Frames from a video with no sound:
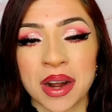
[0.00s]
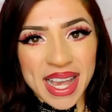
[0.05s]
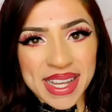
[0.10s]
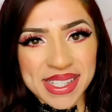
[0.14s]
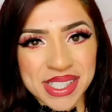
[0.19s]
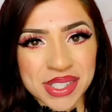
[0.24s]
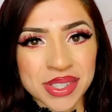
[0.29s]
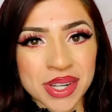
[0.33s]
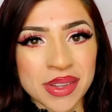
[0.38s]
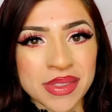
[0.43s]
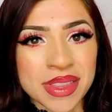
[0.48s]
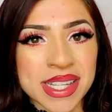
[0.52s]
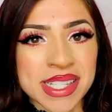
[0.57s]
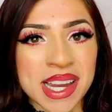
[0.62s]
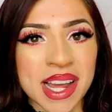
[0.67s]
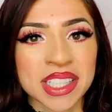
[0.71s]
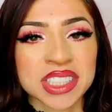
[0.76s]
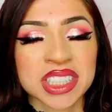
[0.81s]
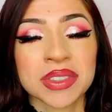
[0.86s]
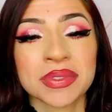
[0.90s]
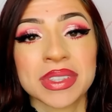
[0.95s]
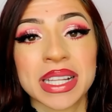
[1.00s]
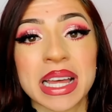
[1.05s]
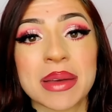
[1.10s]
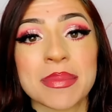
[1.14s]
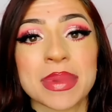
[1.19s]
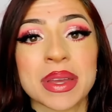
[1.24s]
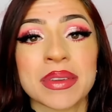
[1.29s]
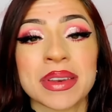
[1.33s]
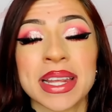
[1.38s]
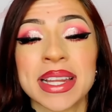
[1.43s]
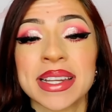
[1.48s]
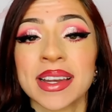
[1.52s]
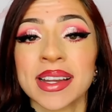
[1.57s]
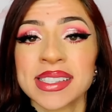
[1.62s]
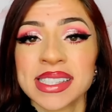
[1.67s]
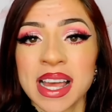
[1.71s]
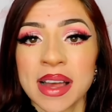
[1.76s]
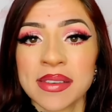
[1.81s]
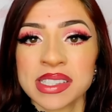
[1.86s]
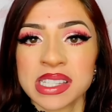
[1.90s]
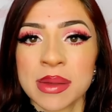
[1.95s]
I do know that Touch of Glam Beauty does
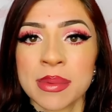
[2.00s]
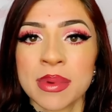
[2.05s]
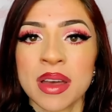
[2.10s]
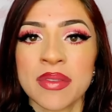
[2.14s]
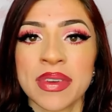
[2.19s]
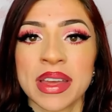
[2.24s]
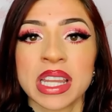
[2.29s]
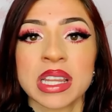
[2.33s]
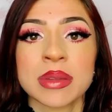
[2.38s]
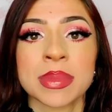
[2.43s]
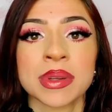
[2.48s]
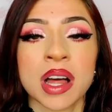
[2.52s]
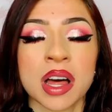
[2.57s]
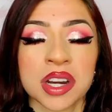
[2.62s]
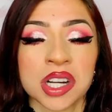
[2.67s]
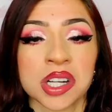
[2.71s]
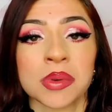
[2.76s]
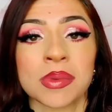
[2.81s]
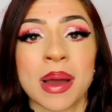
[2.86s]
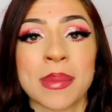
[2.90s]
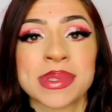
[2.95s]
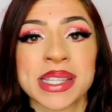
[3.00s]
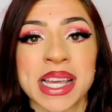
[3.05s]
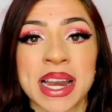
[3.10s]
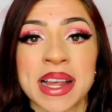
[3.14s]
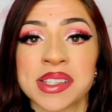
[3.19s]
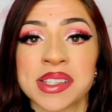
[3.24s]
have some available on her website